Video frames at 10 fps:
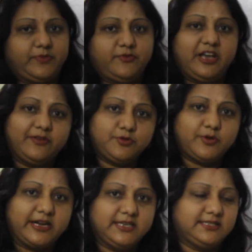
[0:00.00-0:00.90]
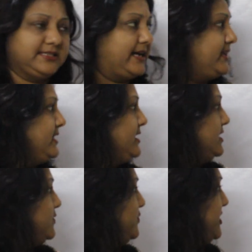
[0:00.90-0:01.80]
we have to understand,
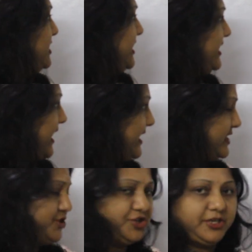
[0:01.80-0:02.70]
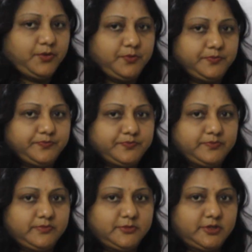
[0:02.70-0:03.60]
we need energy now.
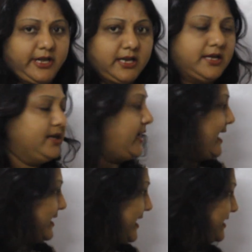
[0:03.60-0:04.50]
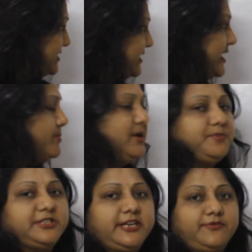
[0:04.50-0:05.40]
Right? And energy can be
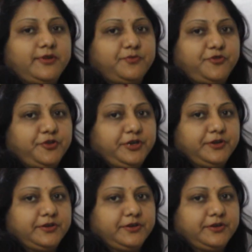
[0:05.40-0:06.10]
obtained from food.